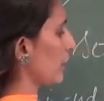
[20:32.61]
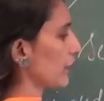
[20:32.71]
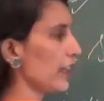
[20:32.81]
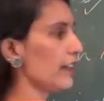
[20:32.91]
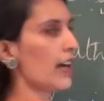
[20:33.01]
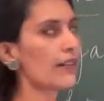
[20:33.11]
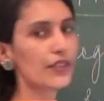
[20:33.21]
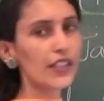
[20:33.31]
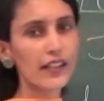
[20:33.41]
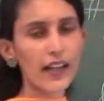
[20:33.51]
Okay,
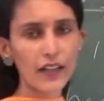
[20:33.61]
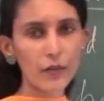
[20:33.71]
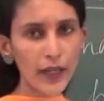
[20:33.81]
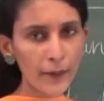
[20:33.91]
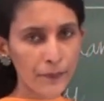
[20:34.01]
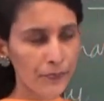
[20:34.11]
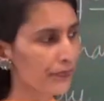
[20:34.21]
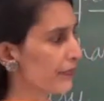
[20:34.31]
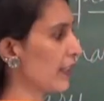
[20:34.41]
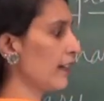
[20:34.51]
after he ran away,
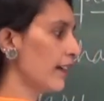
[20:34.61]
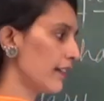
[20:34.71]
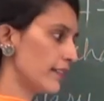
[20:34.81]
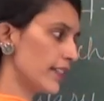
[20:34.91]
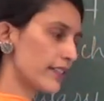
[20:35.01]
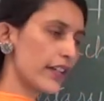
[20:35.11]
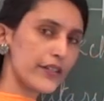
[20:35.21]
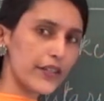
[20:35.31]
they tried